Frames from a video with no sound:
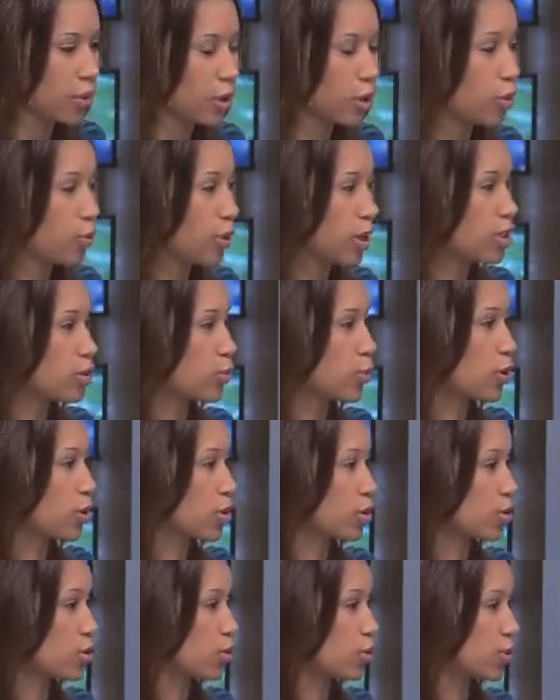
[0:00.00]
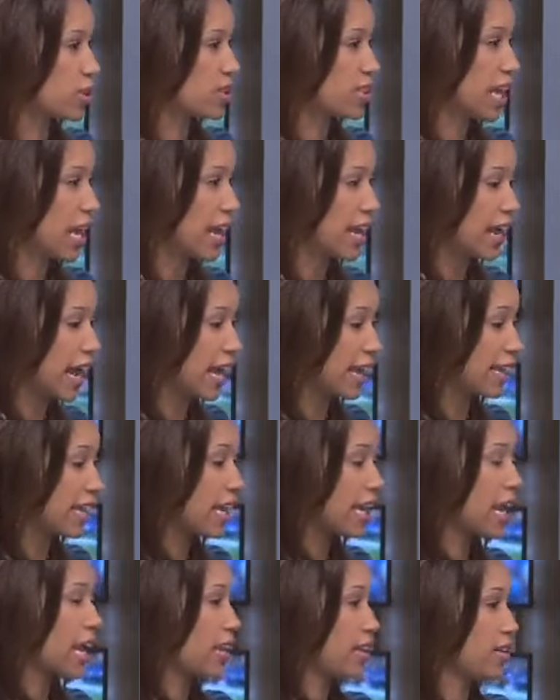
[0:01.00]
low-wage workers who are saying, I
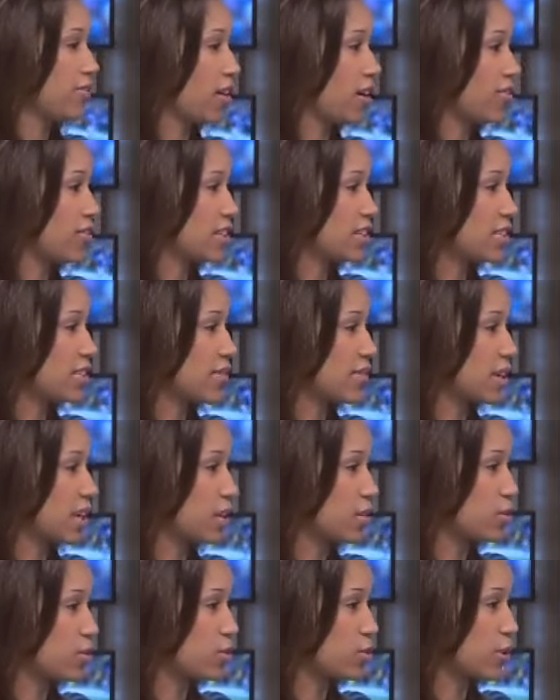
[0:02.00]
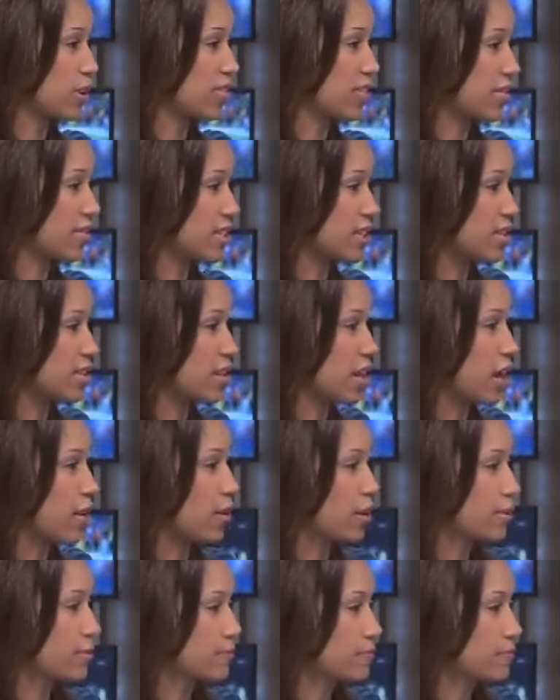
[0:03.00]
cannot live off this $7.25 an hour?